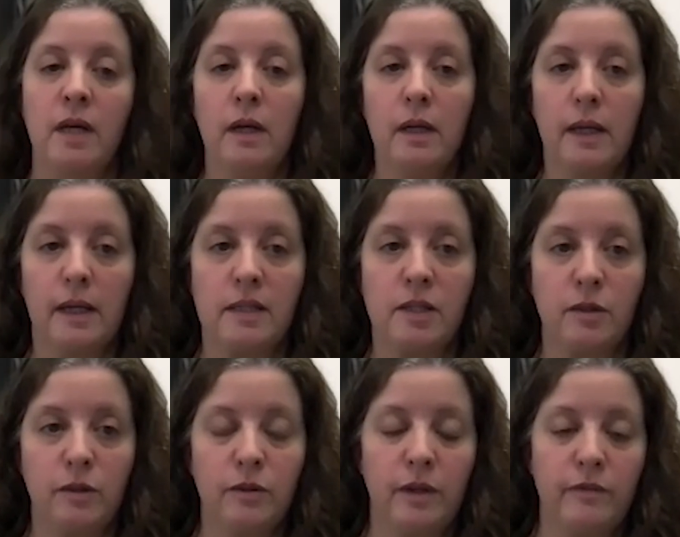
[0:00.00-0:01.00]
Yeah. So
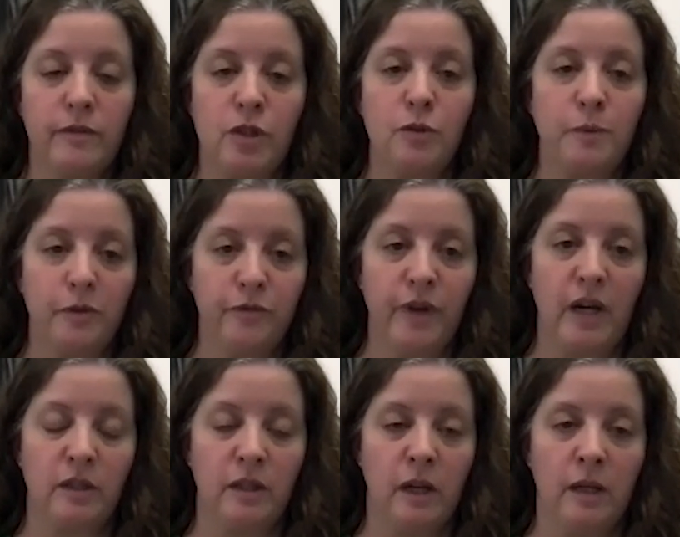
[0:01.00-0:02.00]
you have a
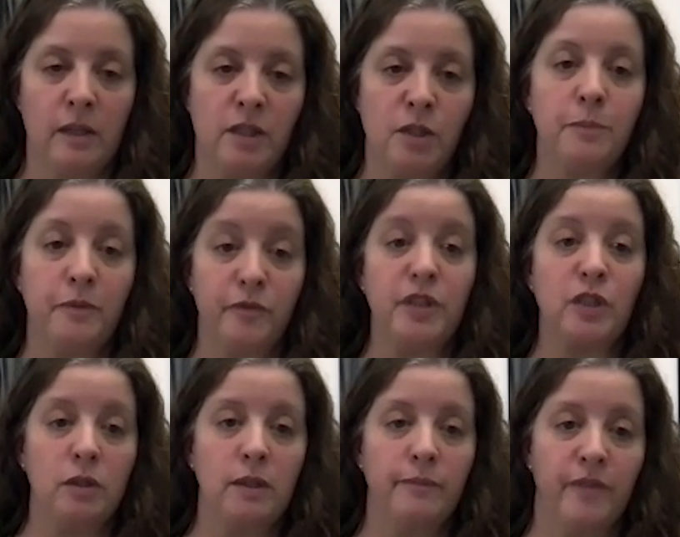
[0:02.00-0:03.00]
superficial
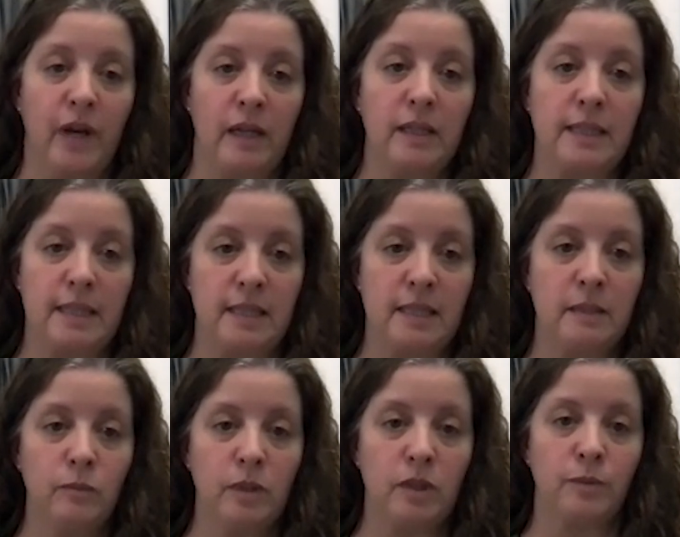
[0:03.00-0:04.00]
lymphatic system,
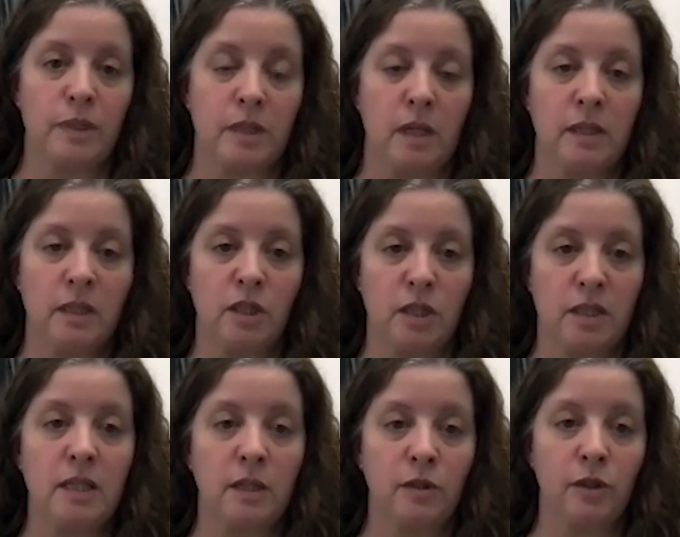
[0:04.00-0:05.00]
which resides just
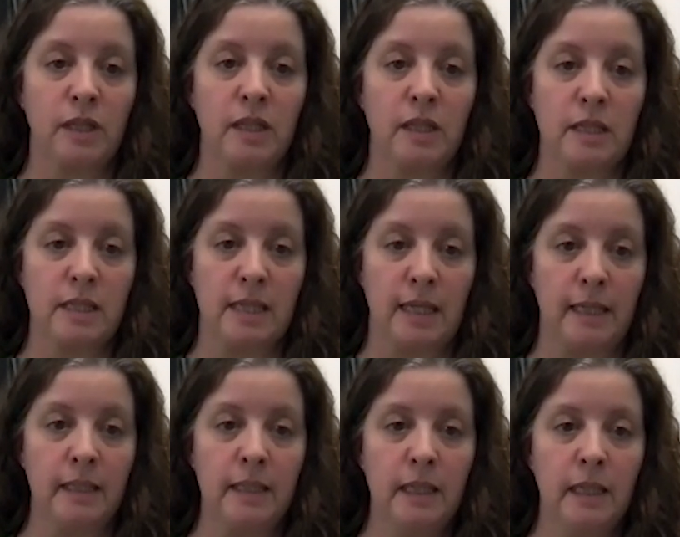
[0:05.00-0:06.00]
underneath the
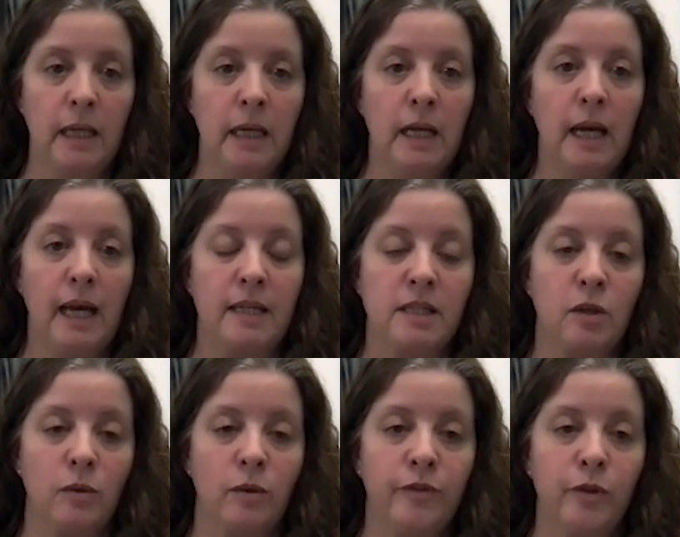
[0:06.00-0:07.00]
skin. And so
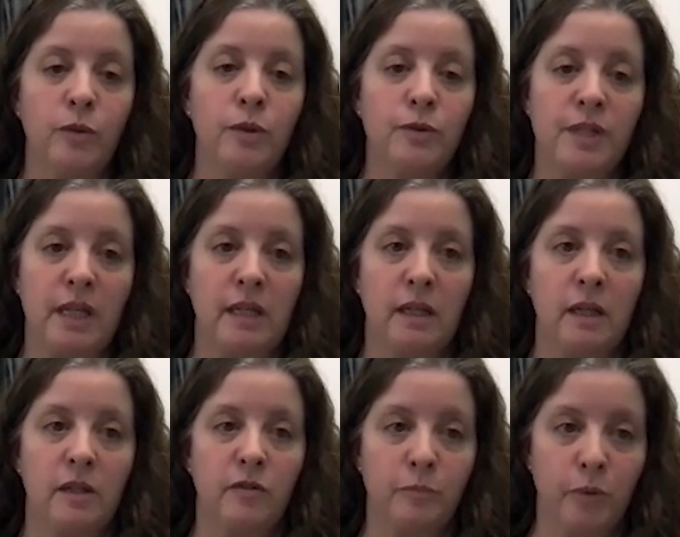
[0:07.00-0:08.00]
if you use any kind
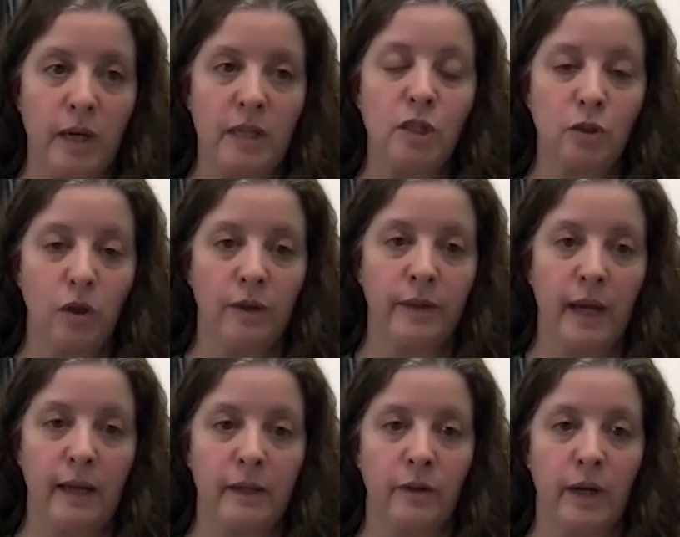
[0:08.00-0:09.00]
of pressure on
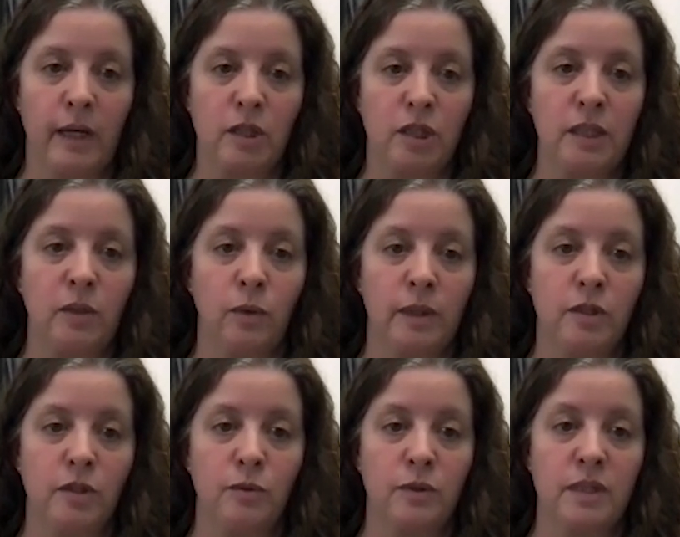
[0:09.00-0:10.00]
that, you're actually going
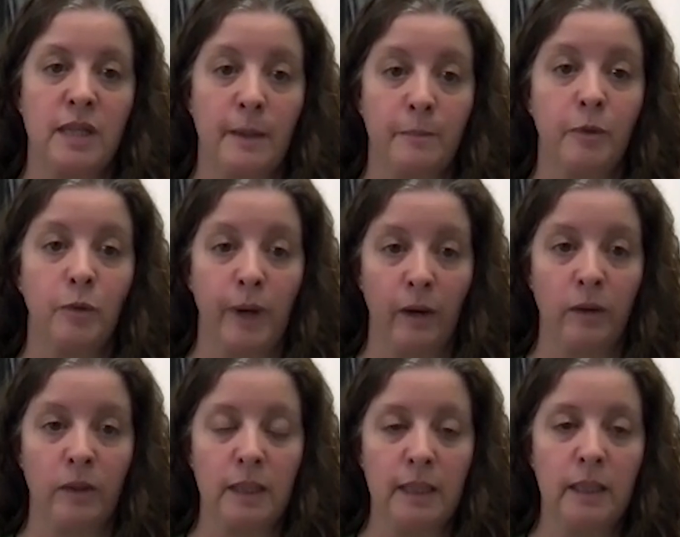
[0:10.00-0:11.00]
to
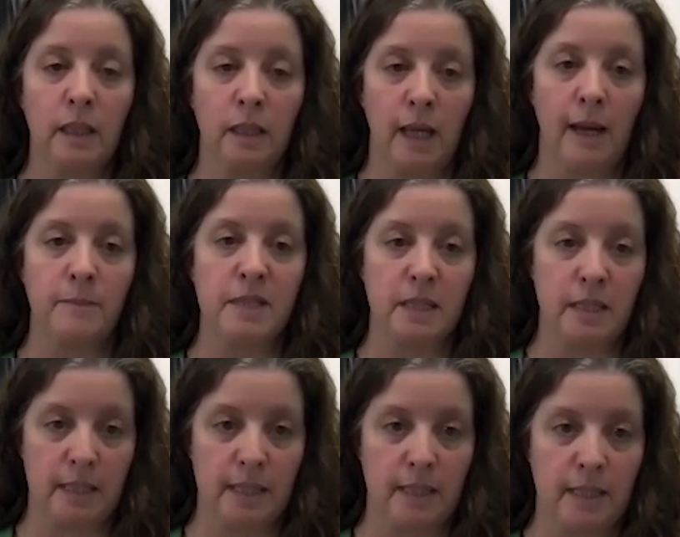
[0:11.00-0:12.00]
temporarily collapse the
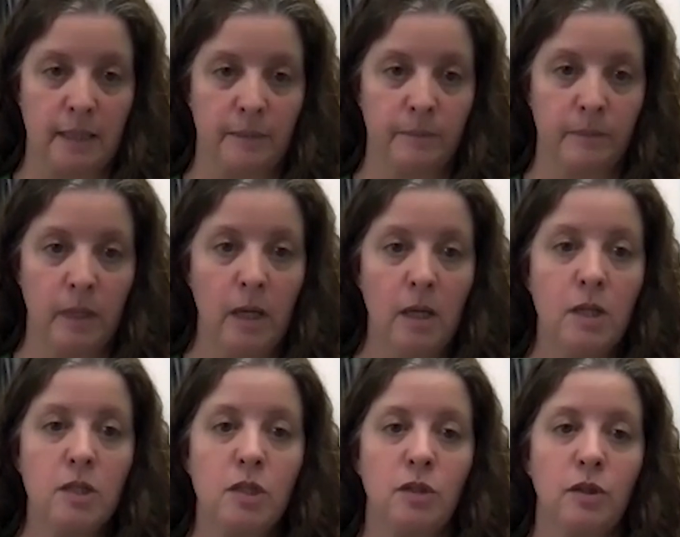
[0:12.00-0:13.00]
system.
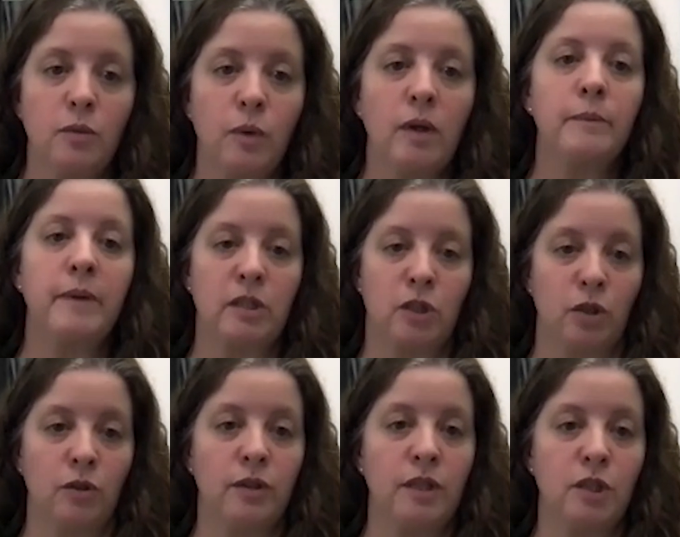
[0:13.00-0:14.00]
So you want to make sure
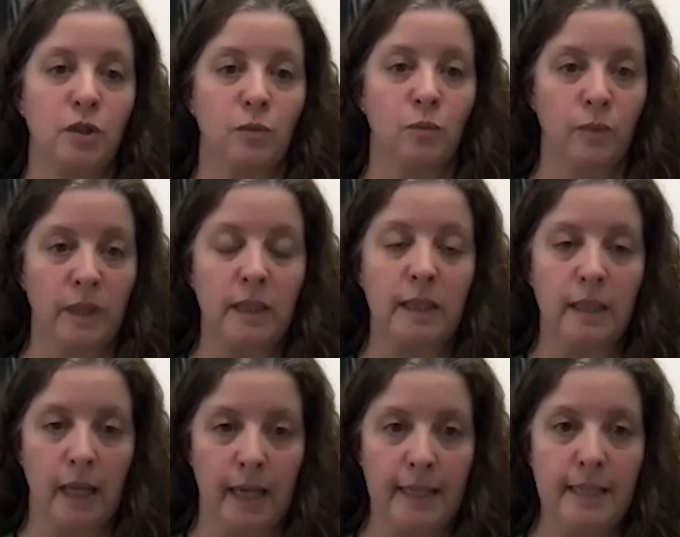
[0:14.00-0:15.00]
that you're really
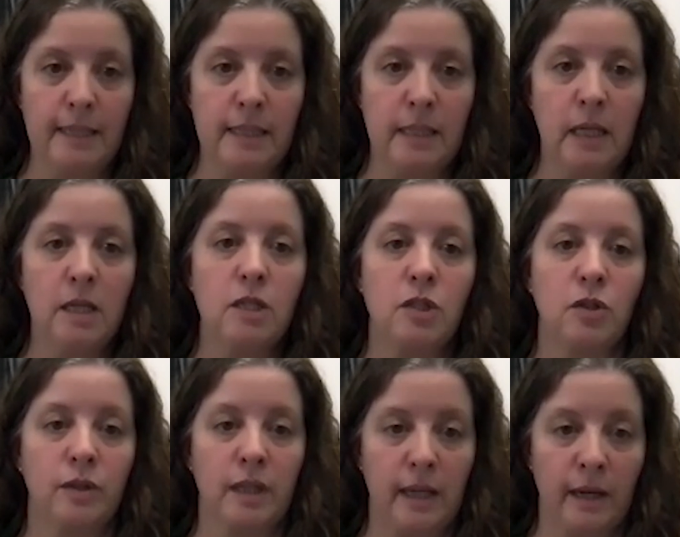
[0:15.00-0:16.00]
light so
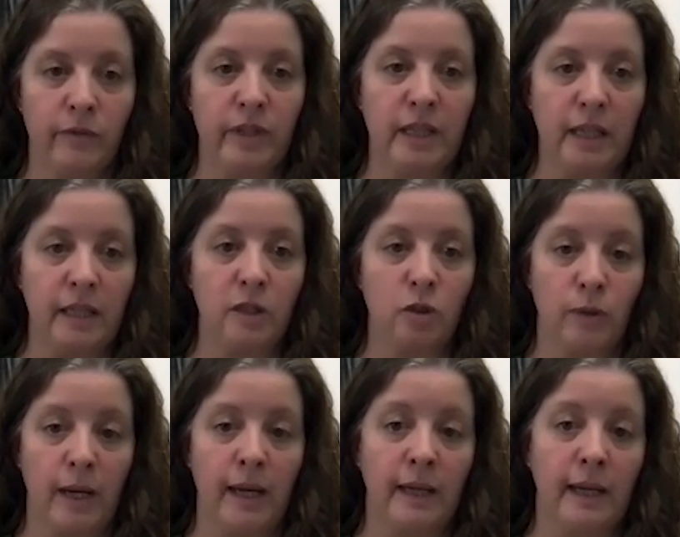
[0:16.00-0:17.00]
that everything can
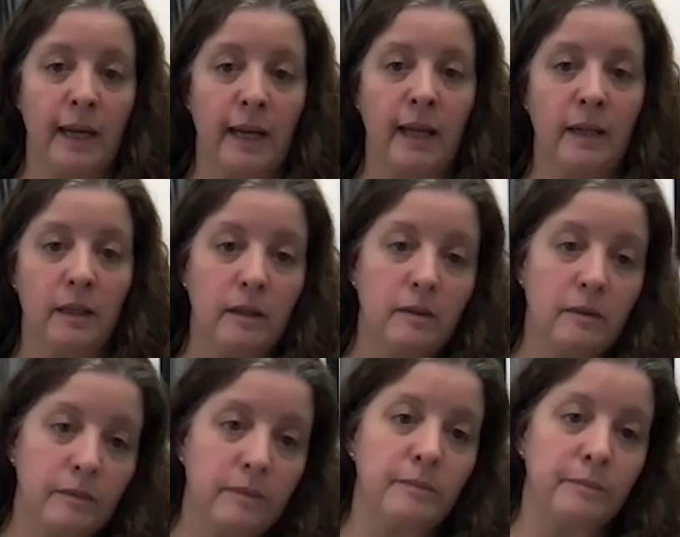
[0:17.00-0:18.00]
drain. And
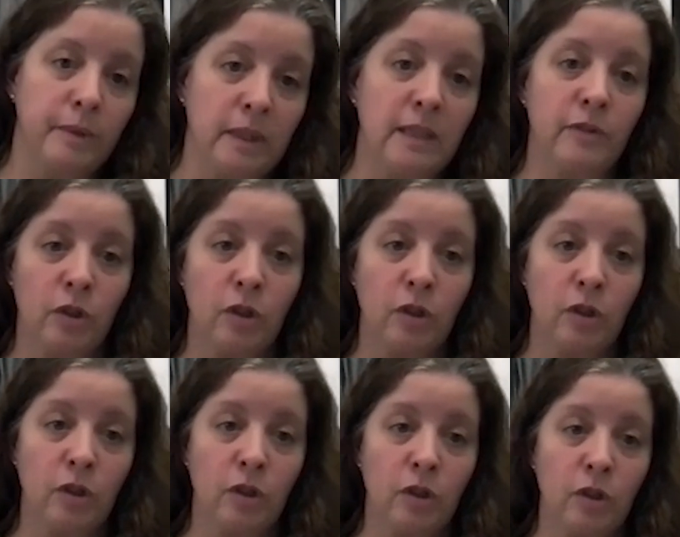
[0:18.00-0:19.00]
believe it or
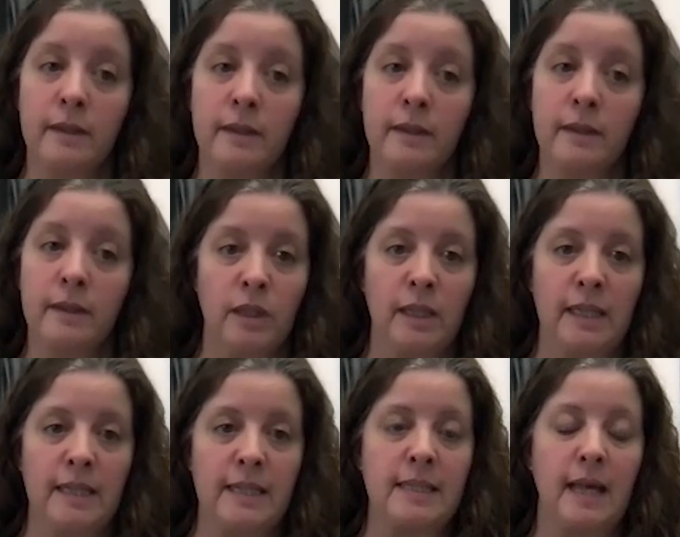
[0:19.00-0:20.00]
not, the lighter
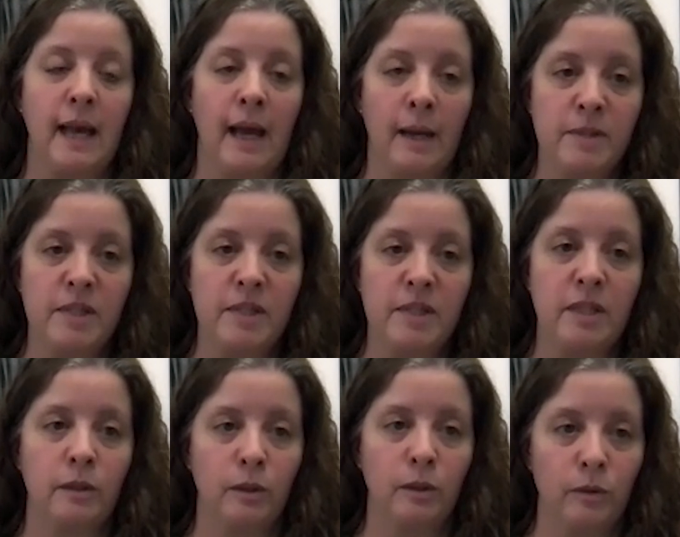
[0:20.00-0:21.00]
is
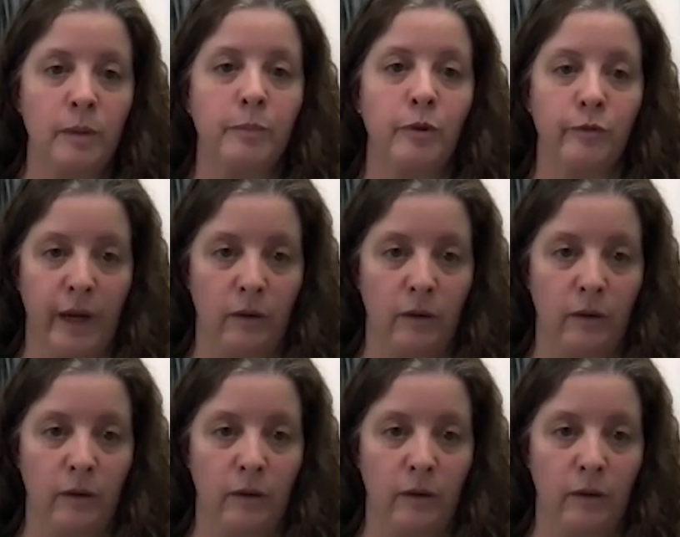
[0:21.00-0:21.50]
absolutely profound.